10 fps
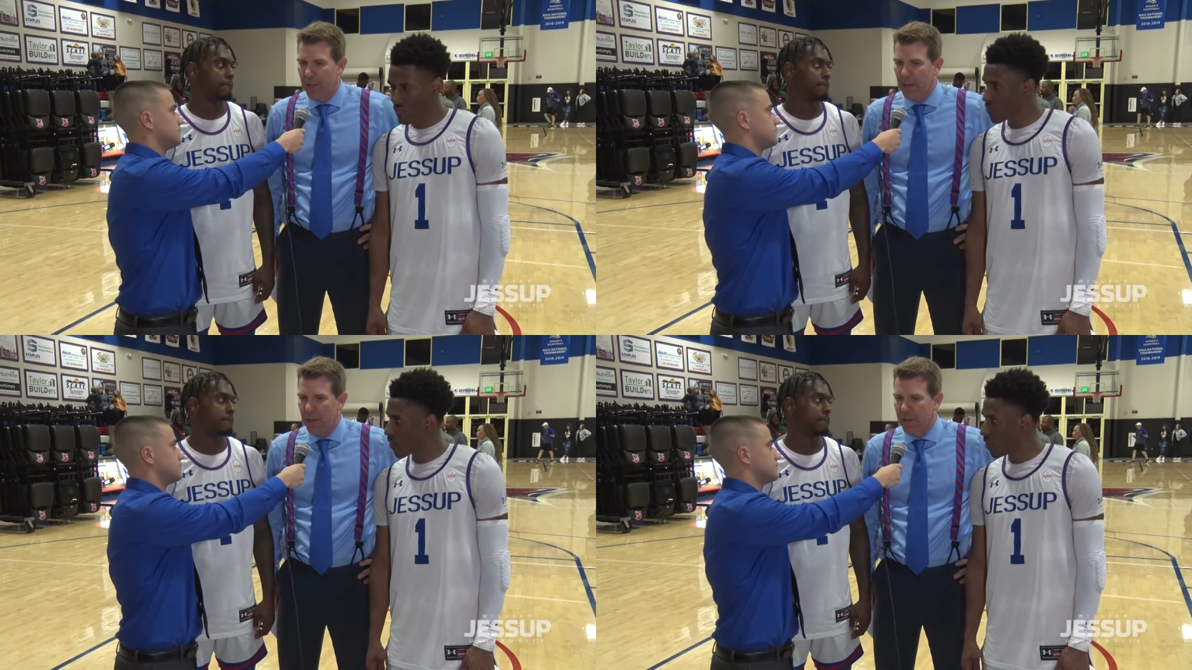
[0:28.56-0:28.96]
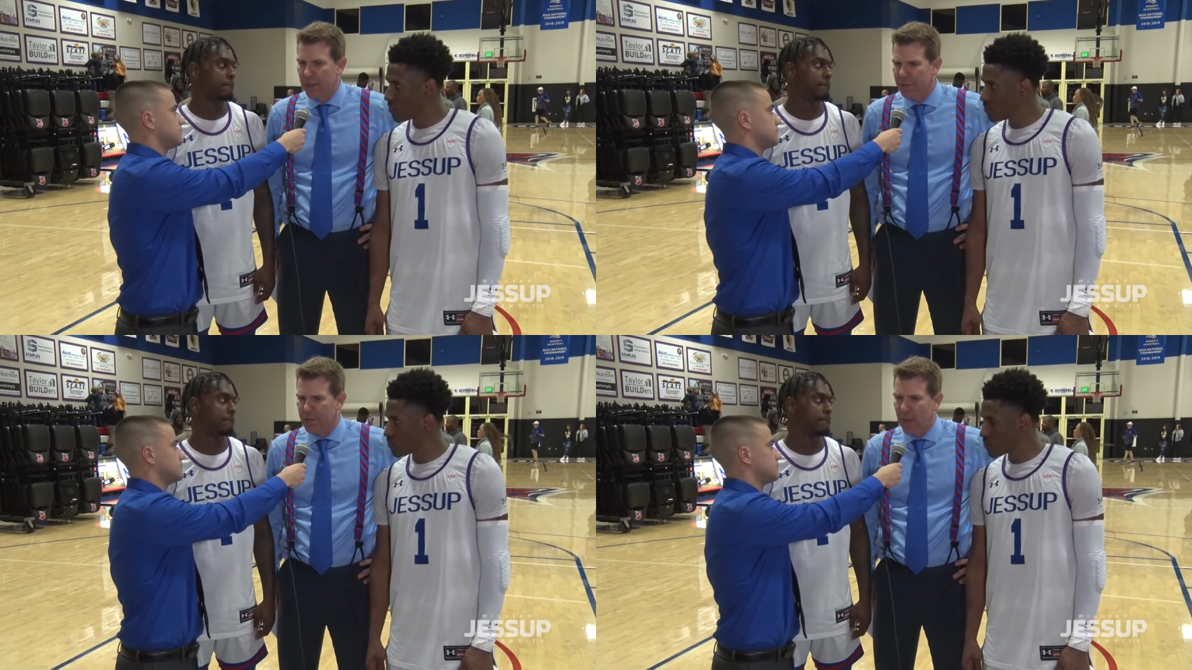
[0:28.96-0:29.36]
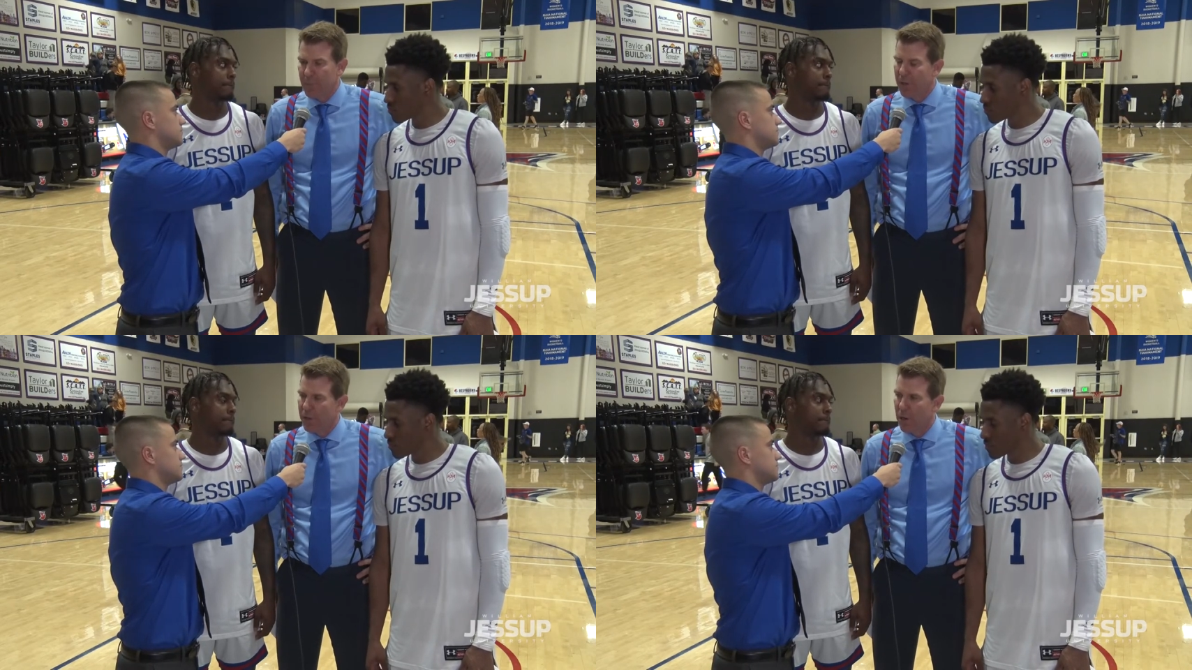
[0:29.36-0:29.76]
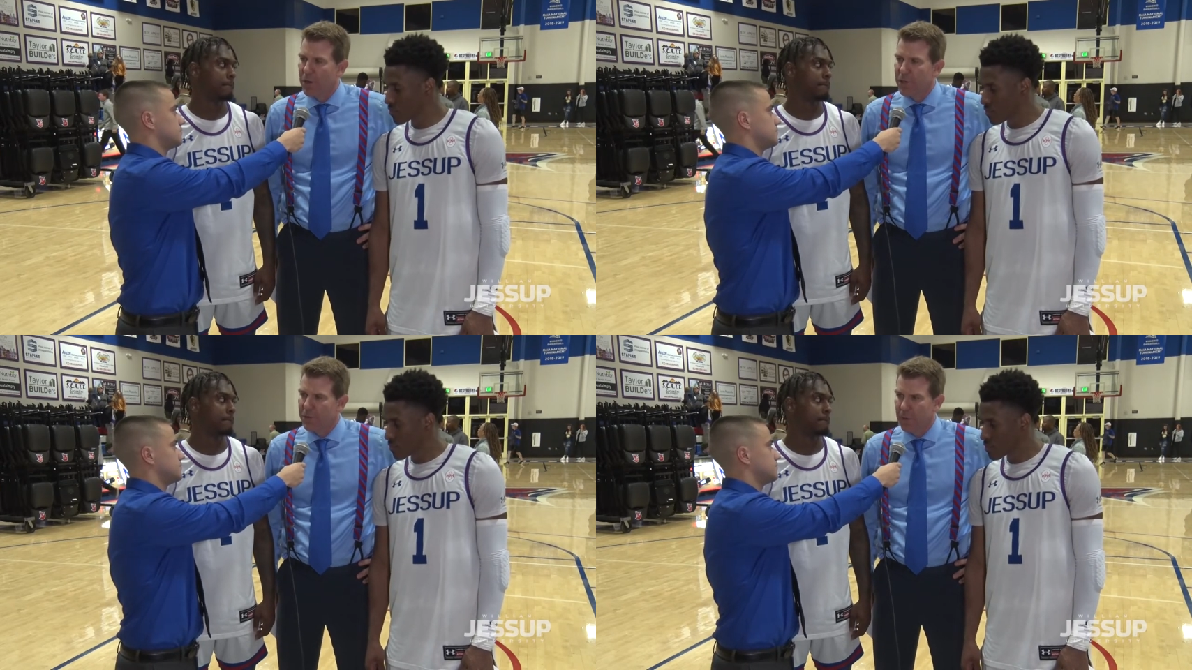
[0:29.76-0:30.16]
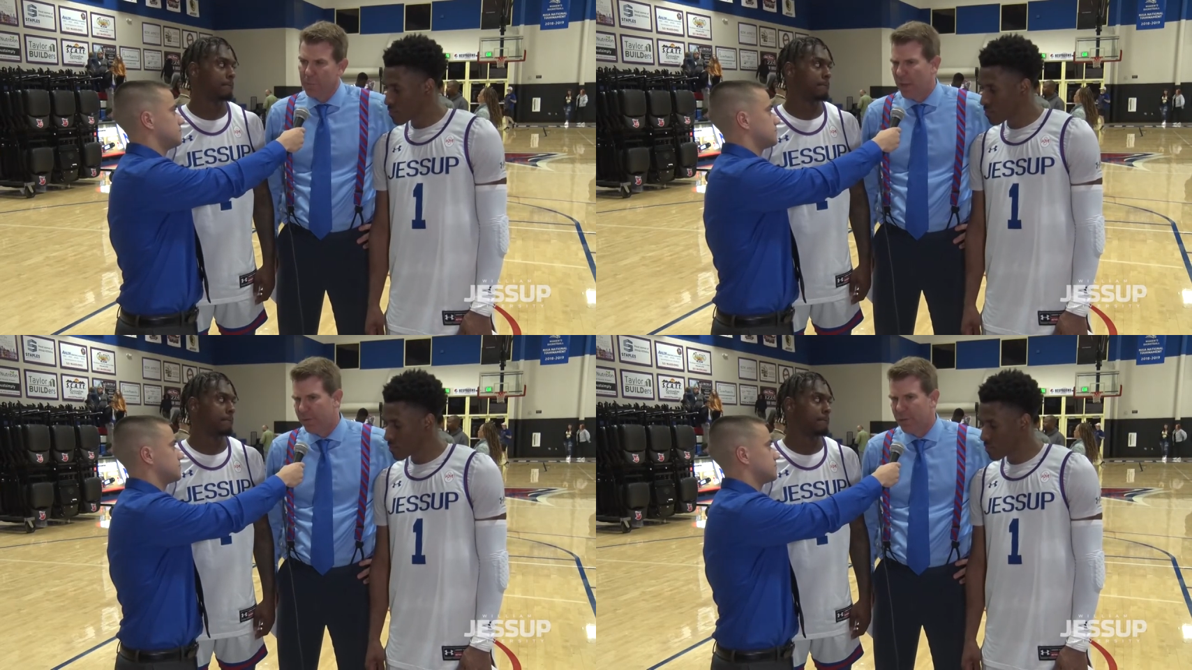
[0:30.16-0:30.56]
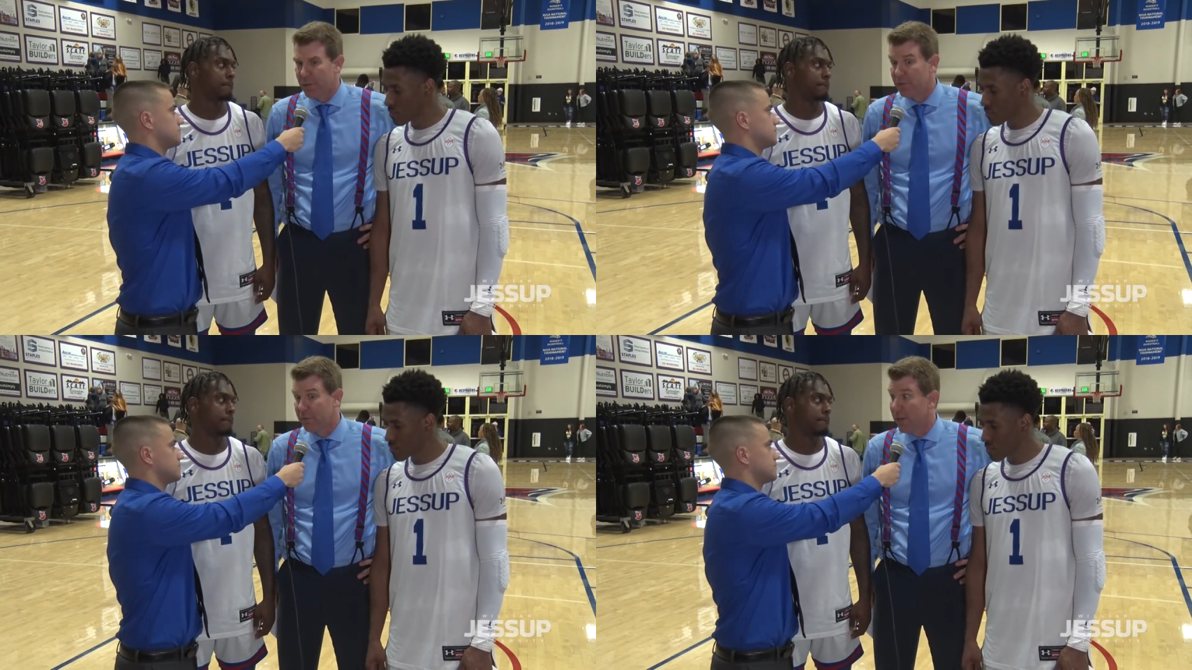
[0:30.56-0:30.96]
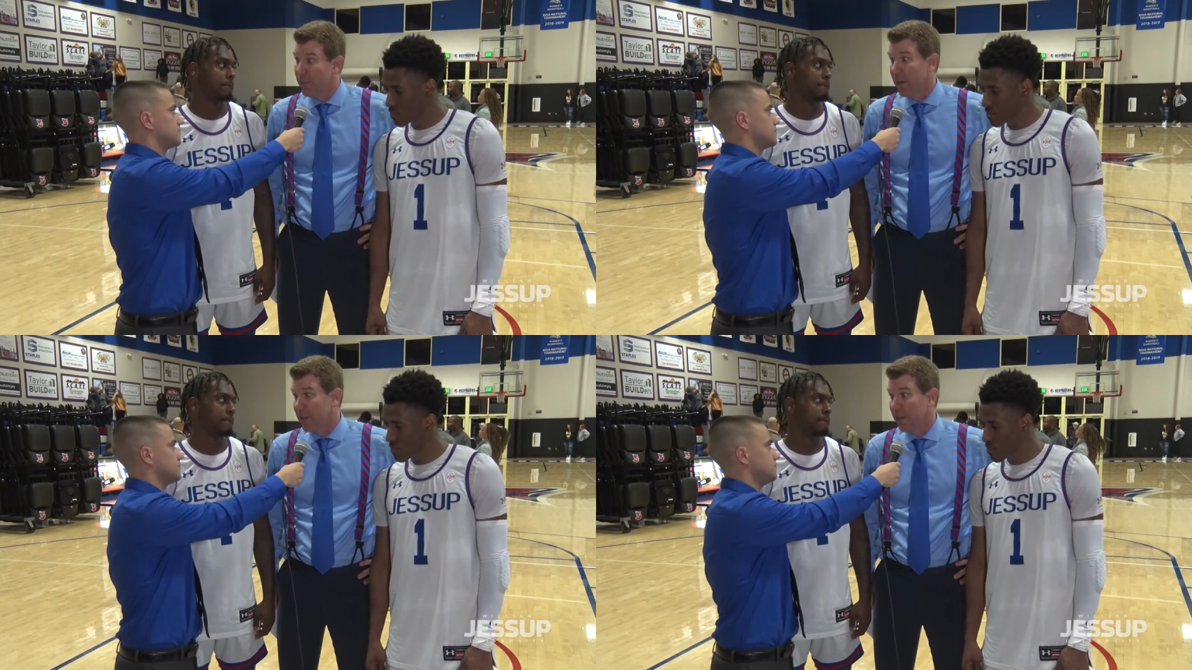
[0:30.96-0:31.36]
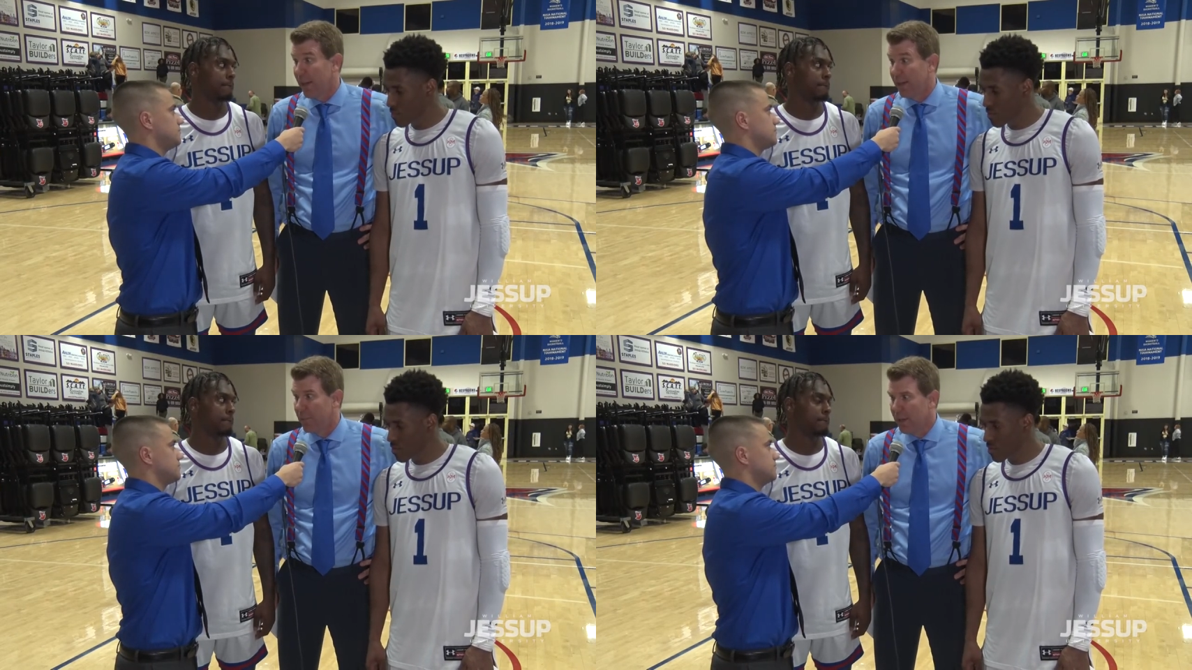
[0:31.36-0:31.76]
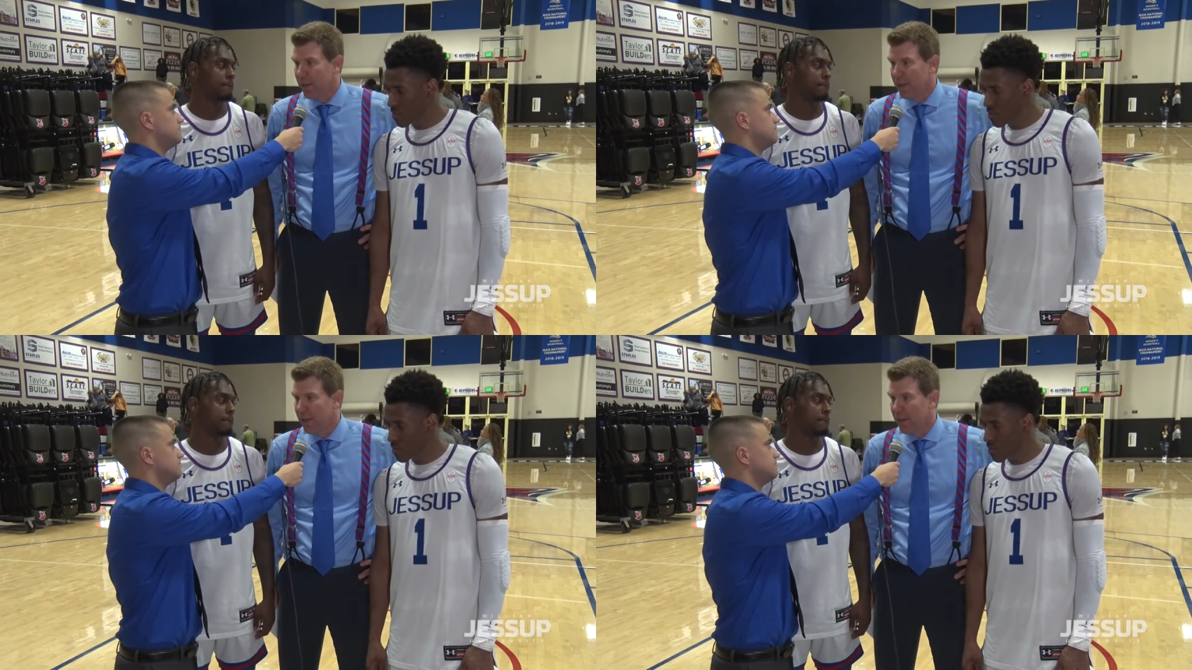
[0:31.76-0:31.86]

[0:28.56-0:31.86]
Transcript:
Speaker 1: uh, you know, stop their guards for about the first 30 minutes of the game.